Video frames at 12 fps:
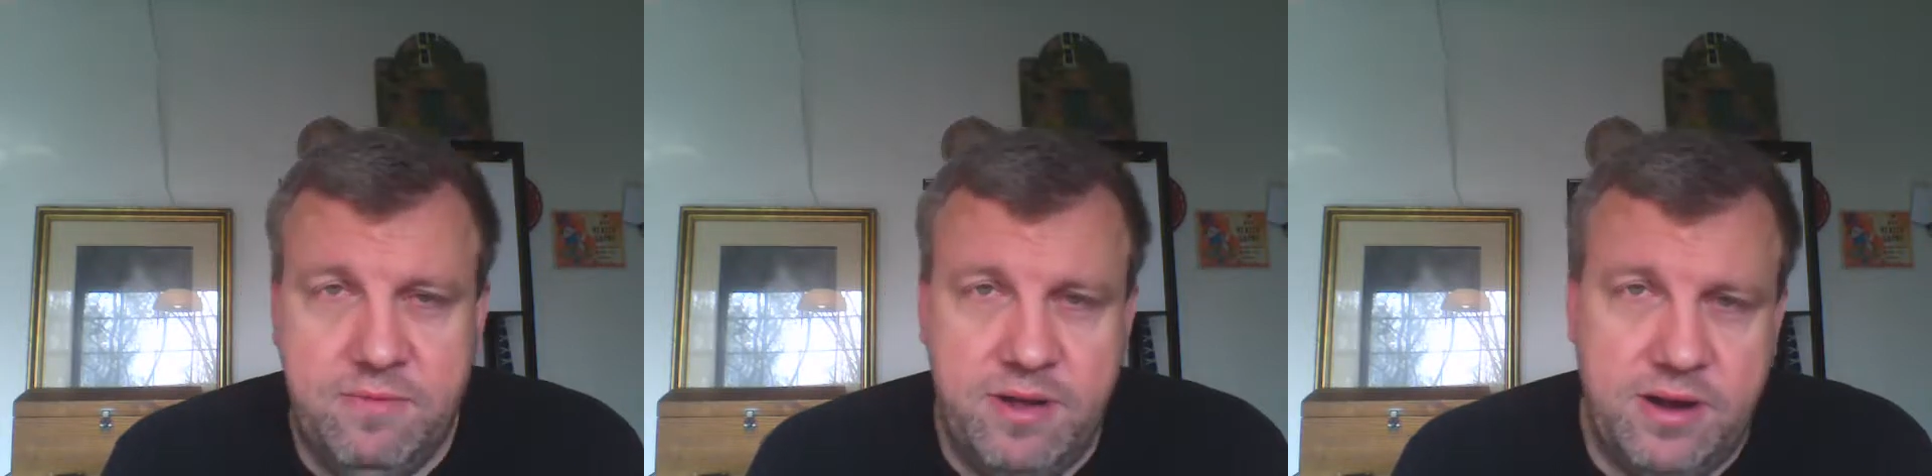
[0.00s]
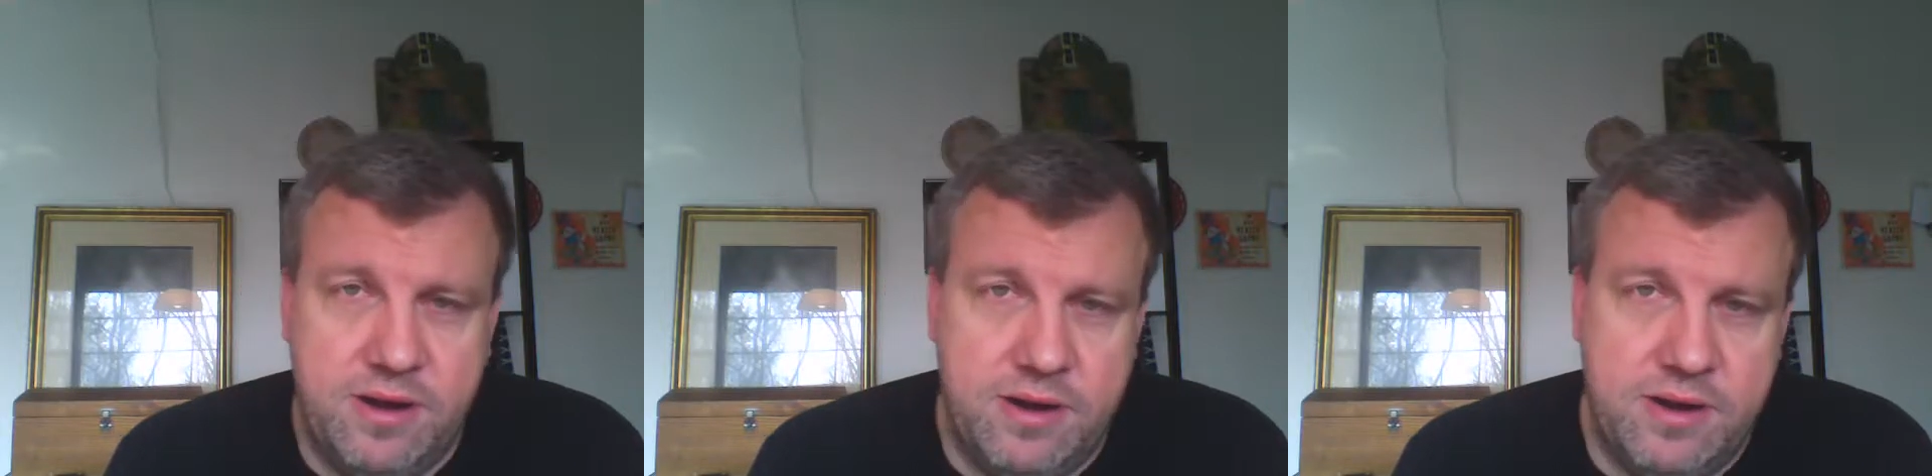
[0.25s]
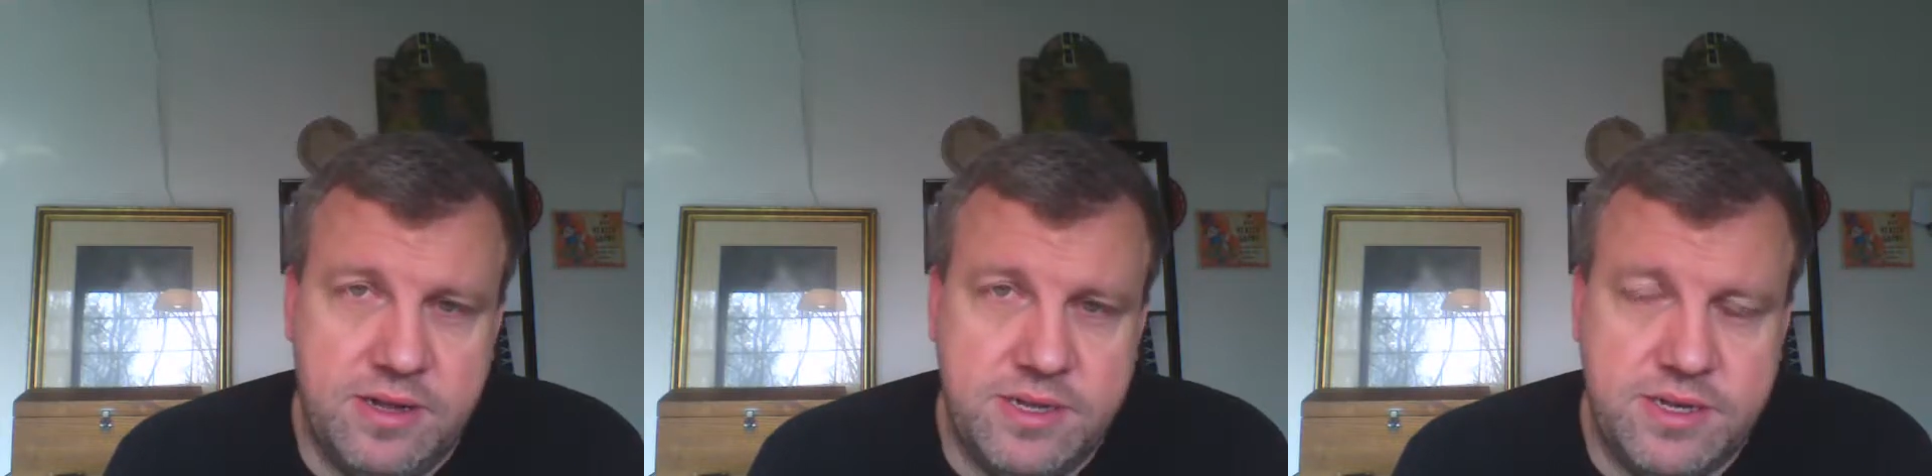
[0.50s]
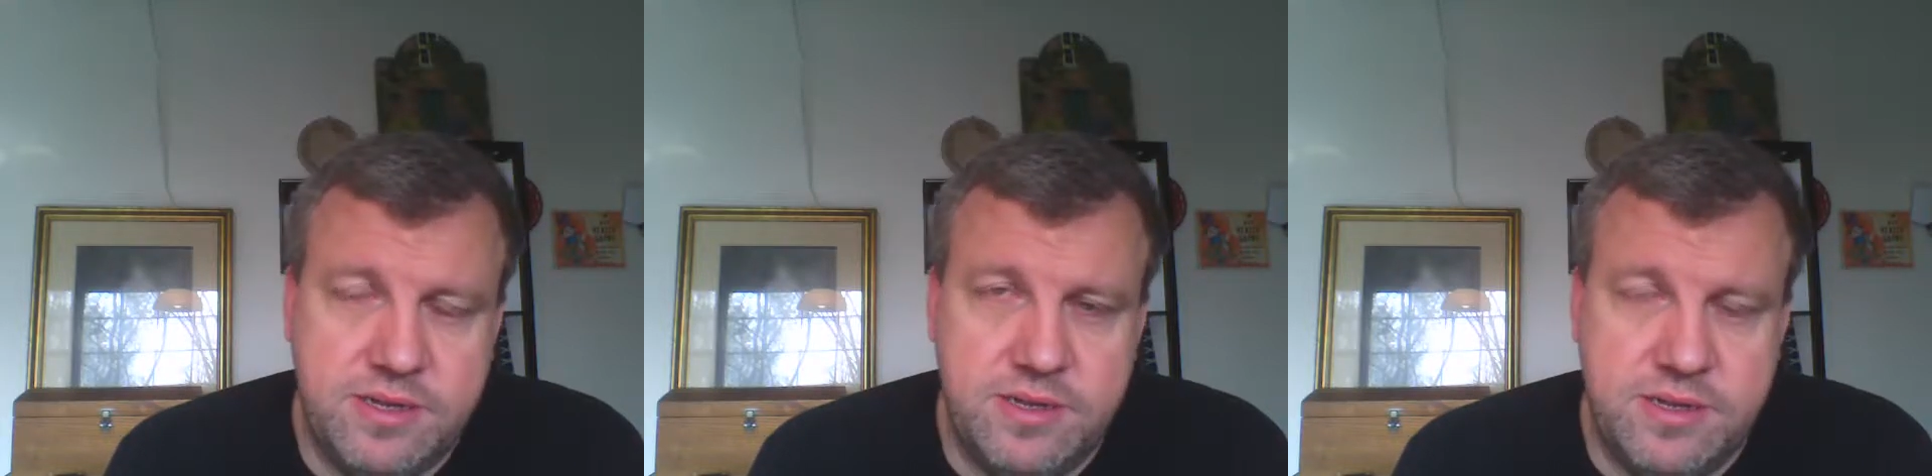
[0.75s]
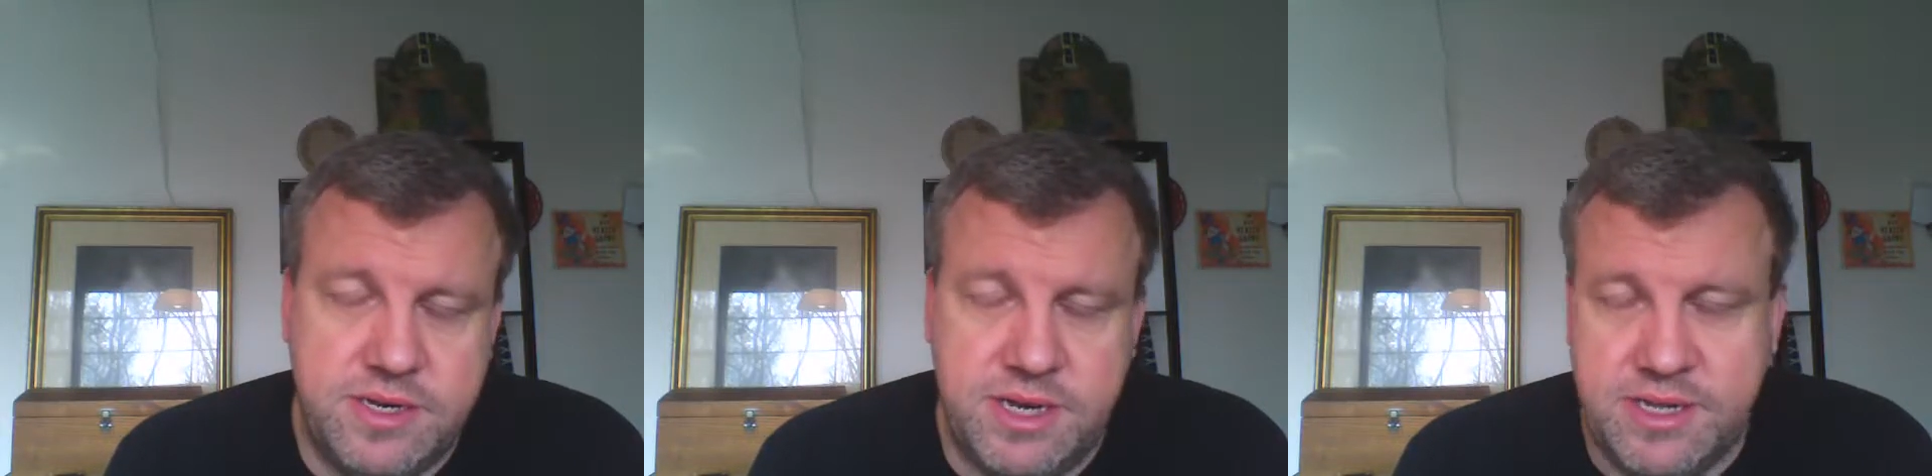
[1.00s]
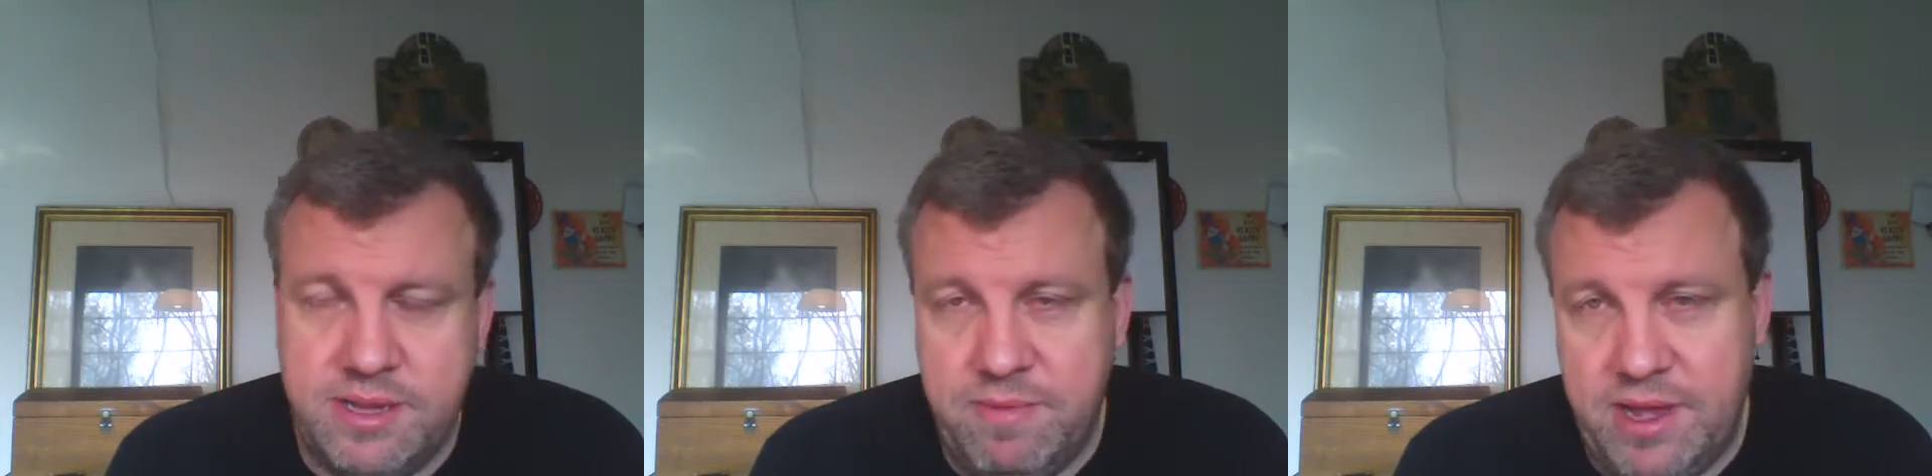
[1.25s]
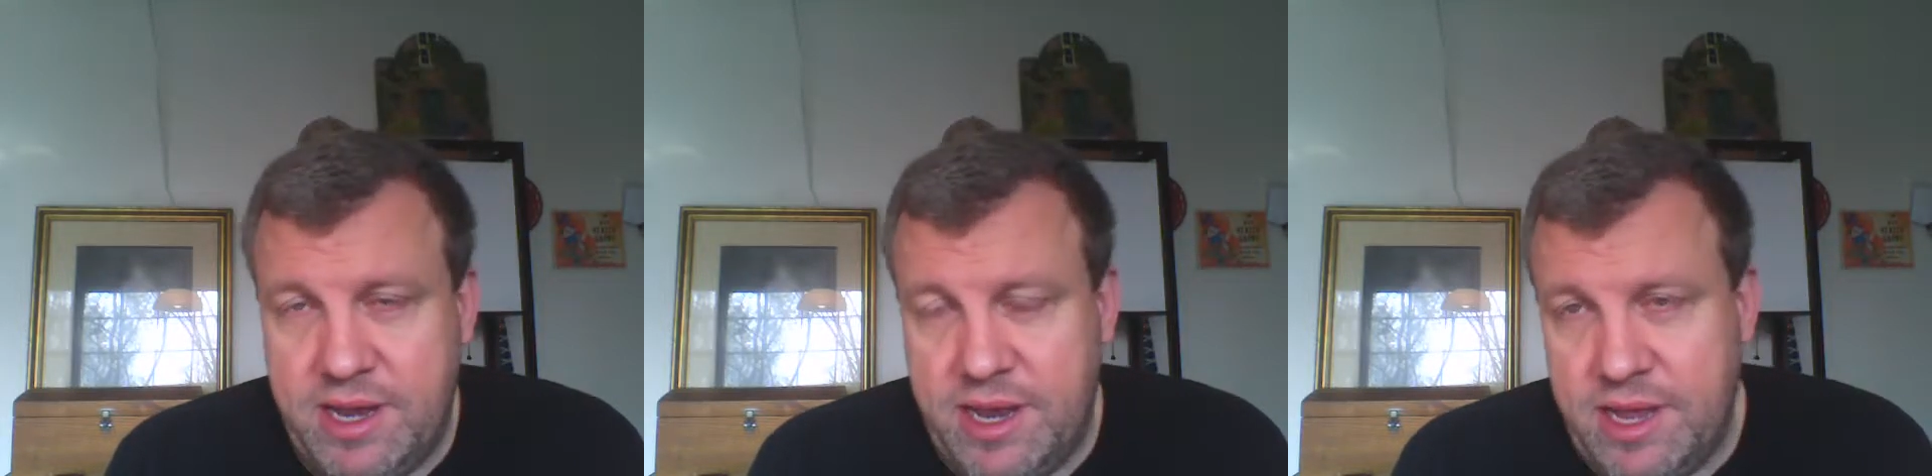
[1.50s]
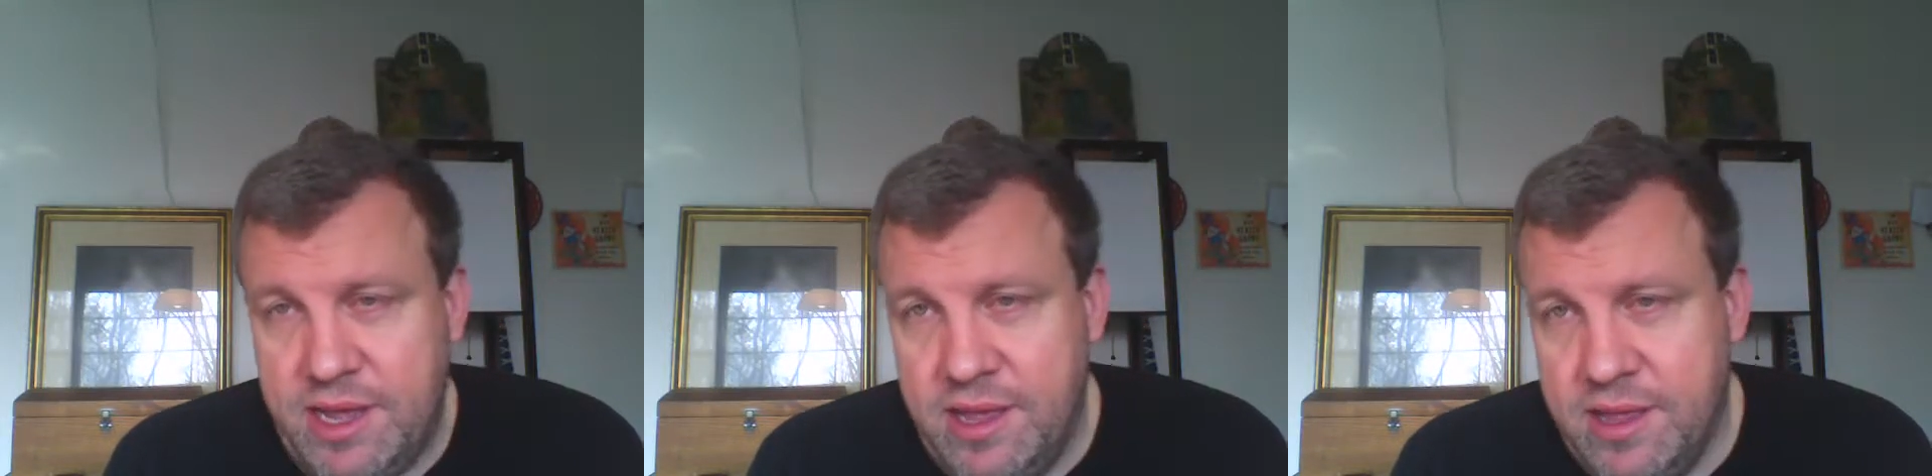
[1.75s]
Winner, Chelsea
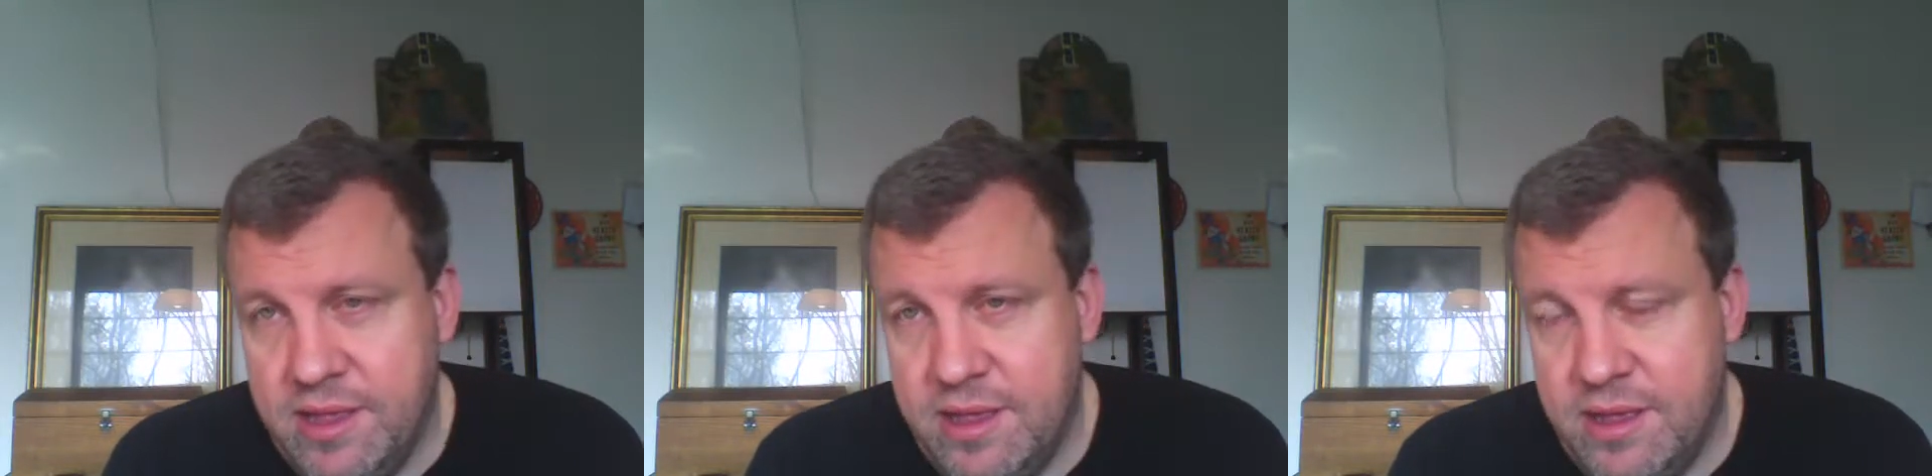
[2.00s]
Manning,